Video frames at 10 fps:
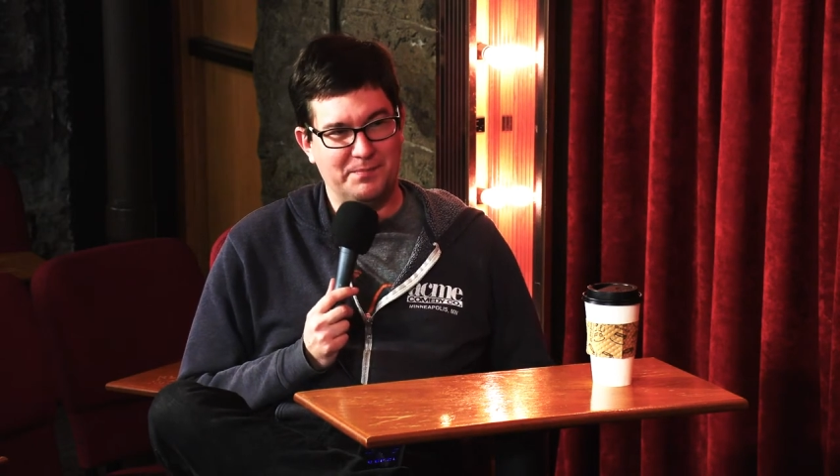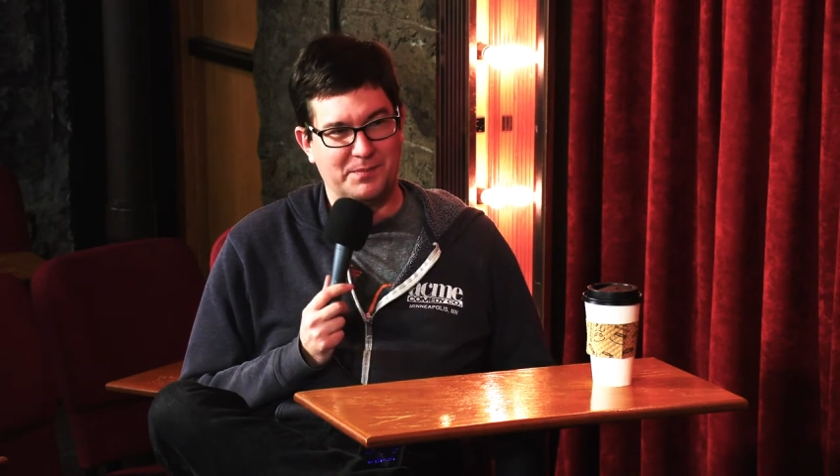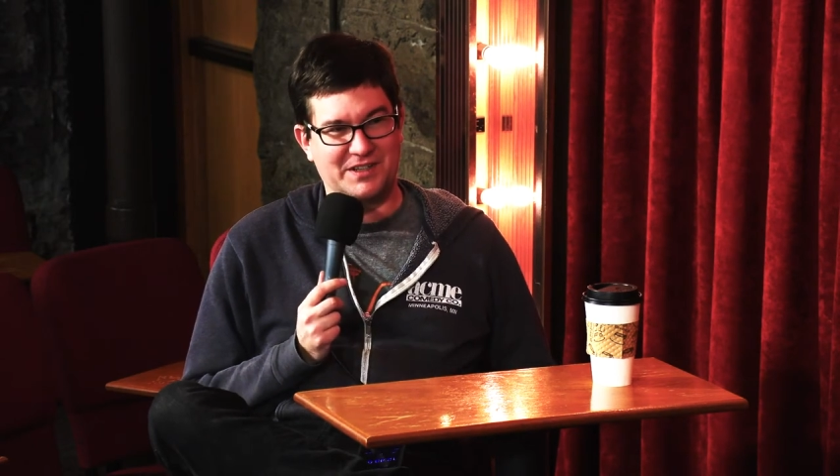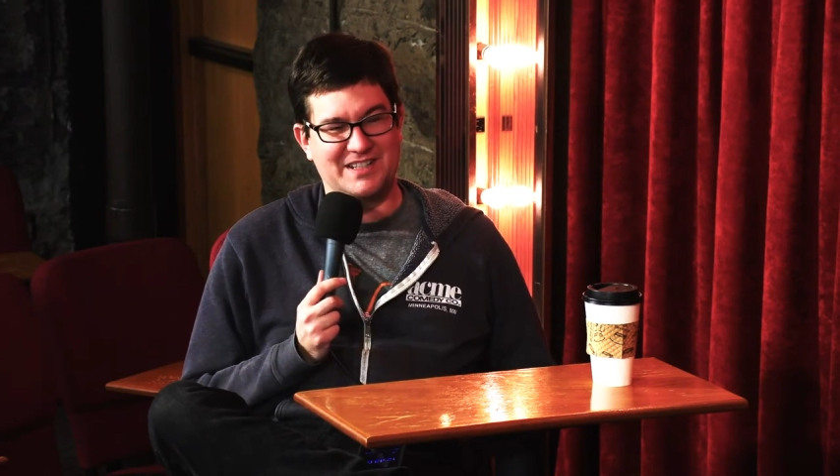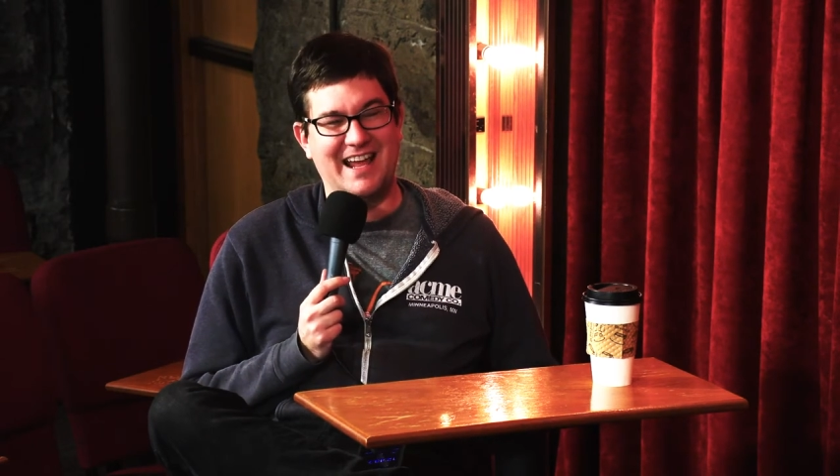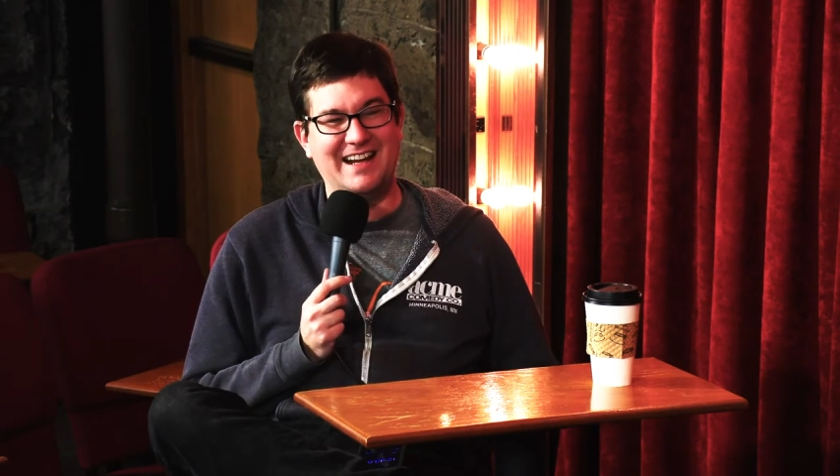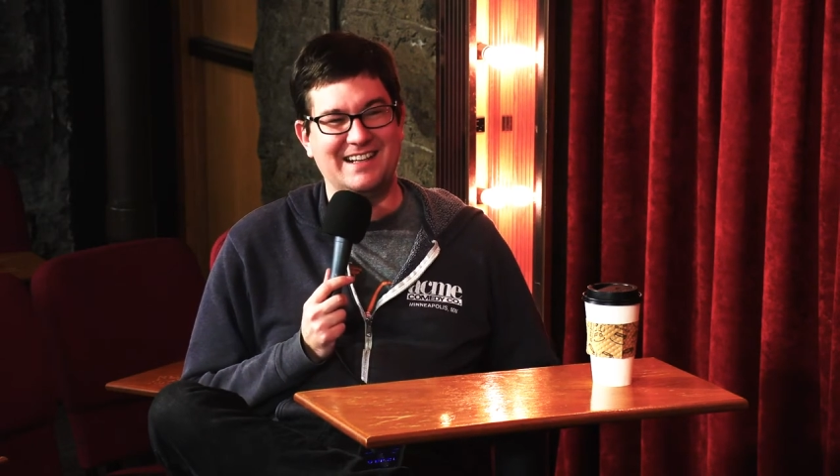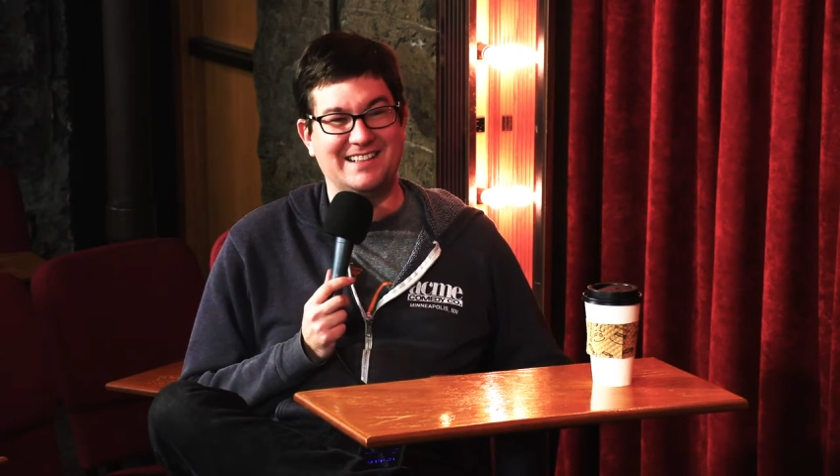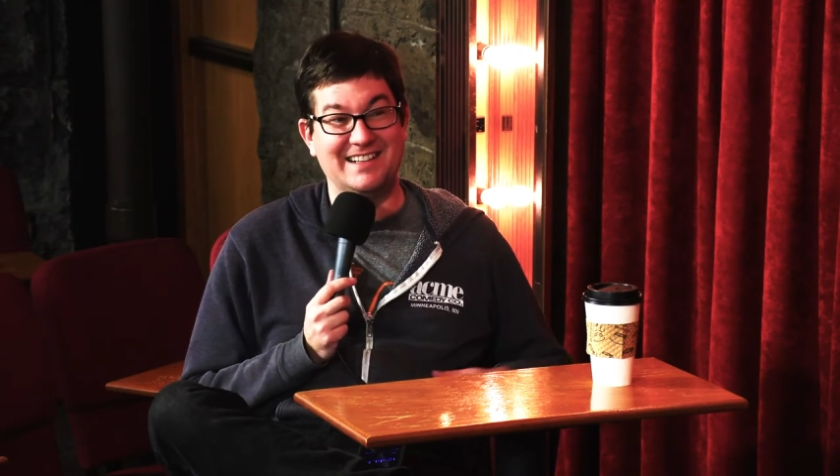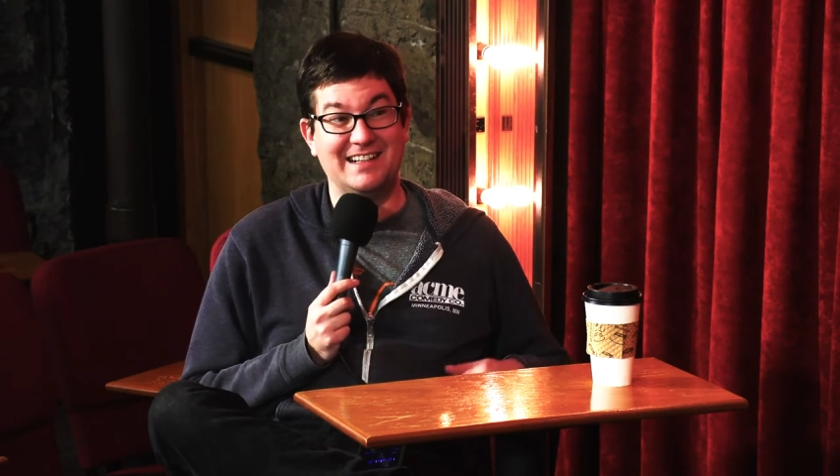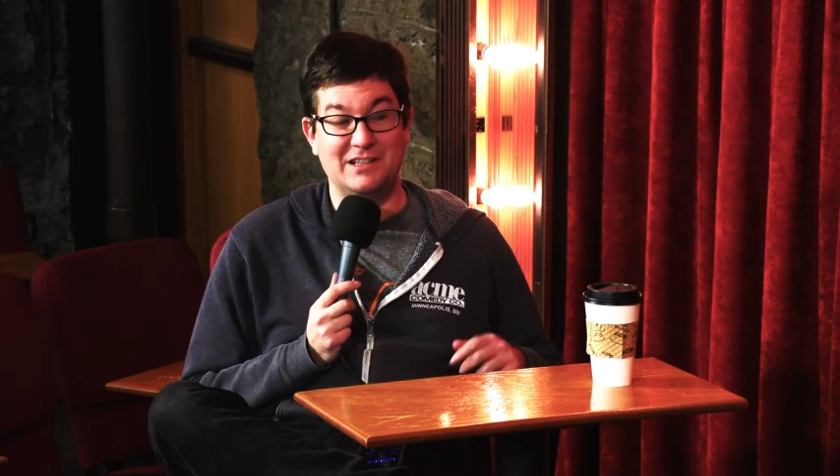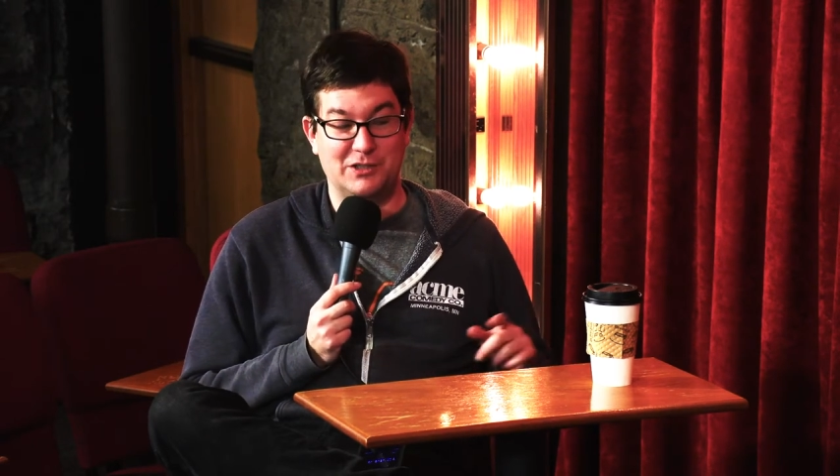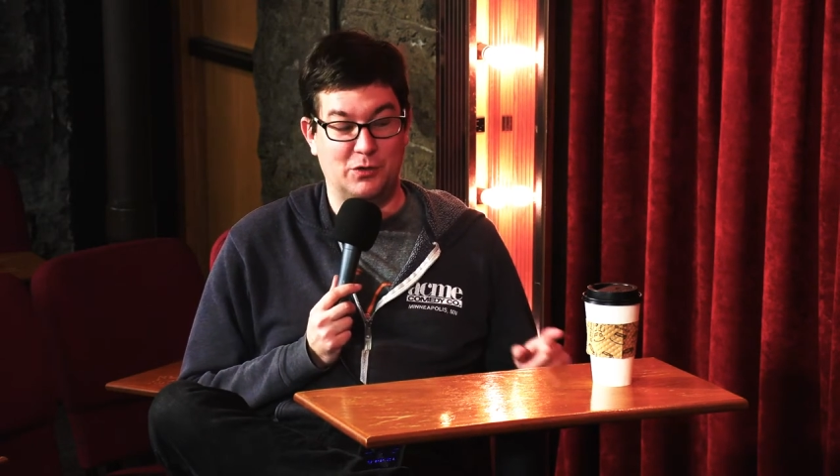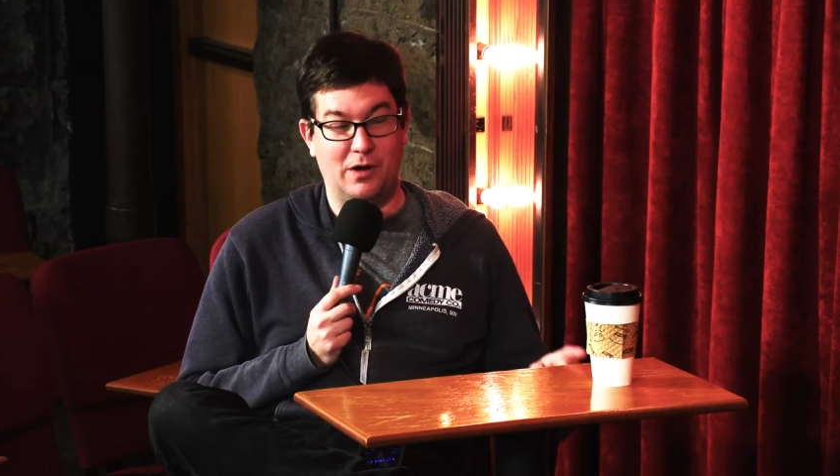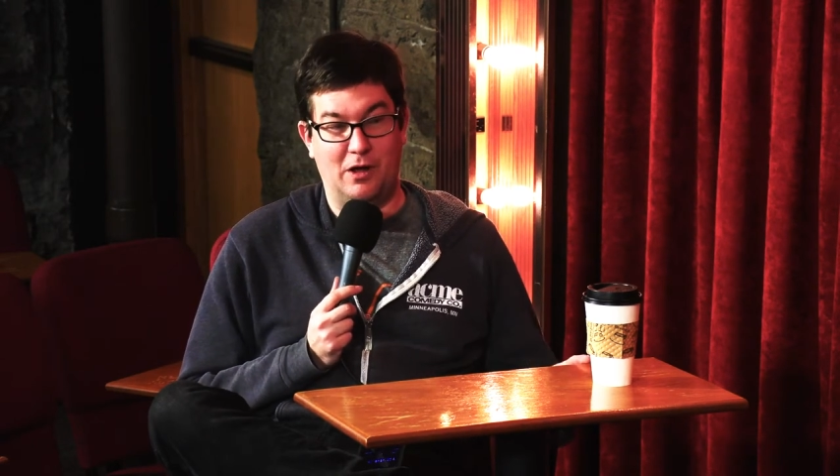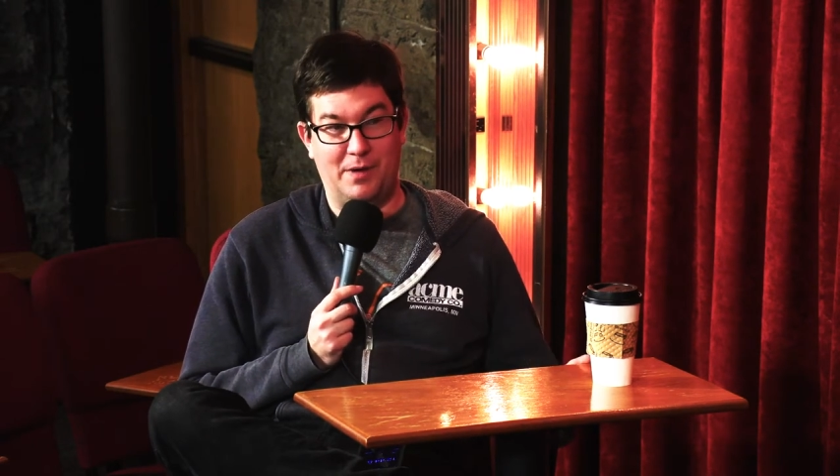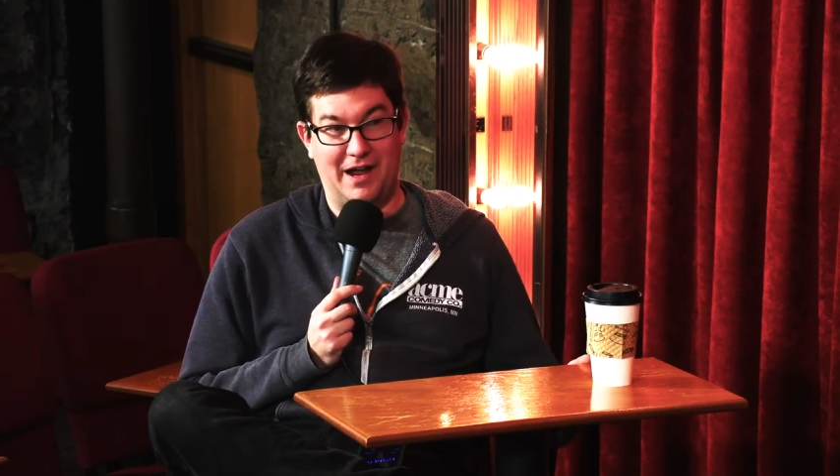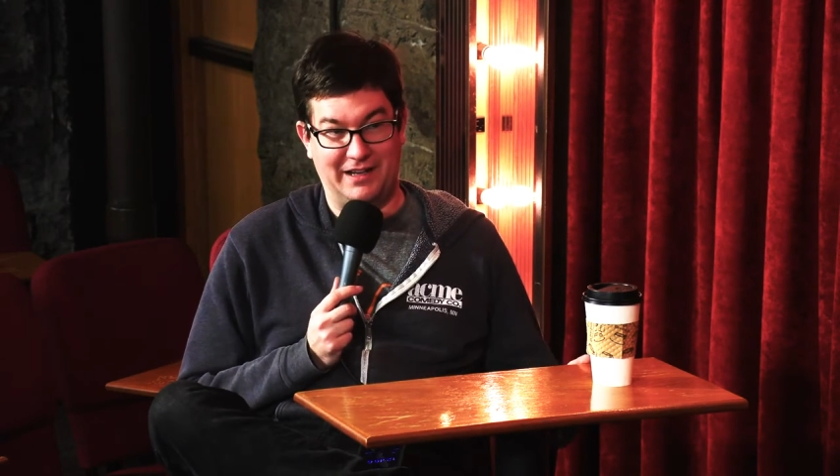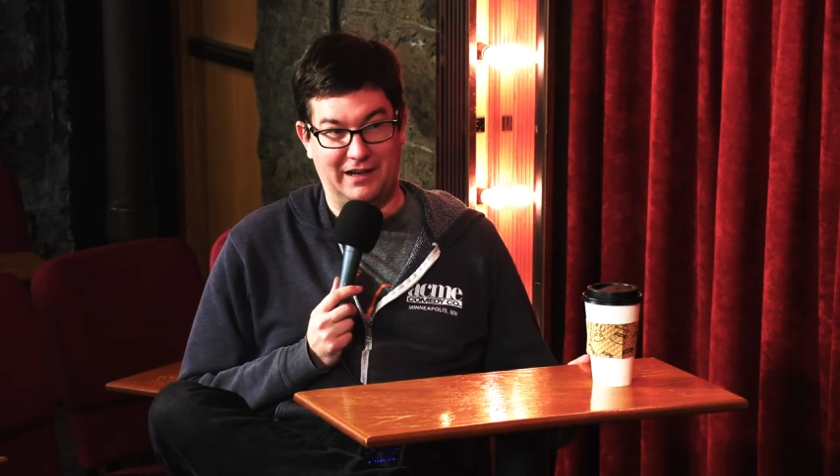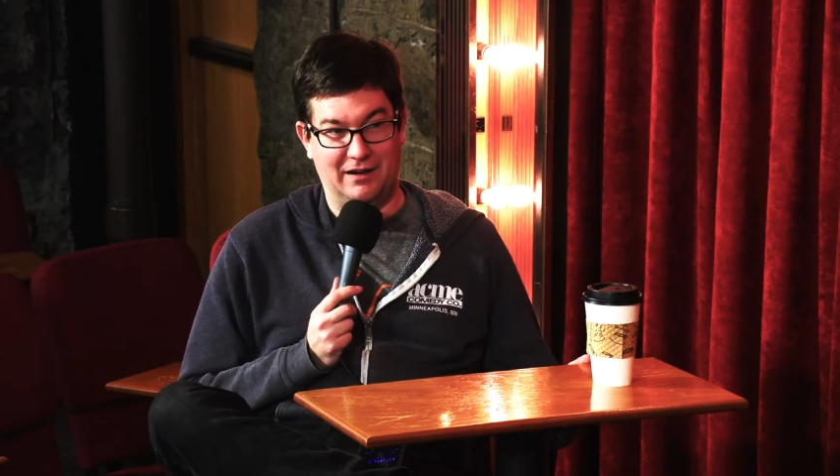because Nate didn't do well my
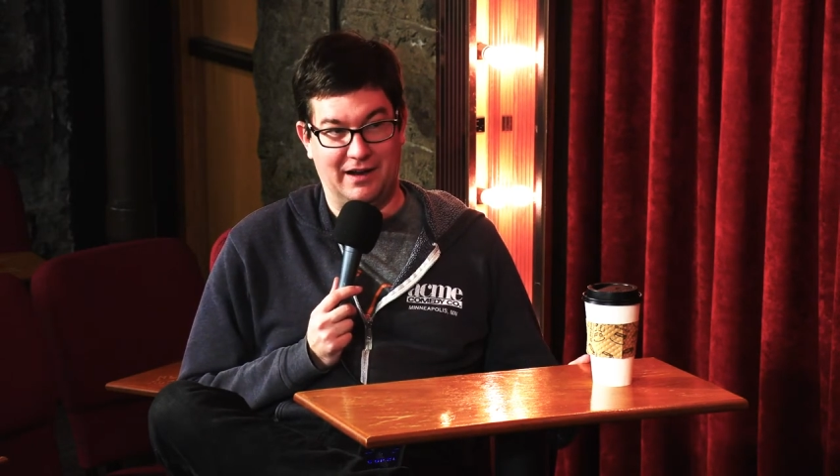year.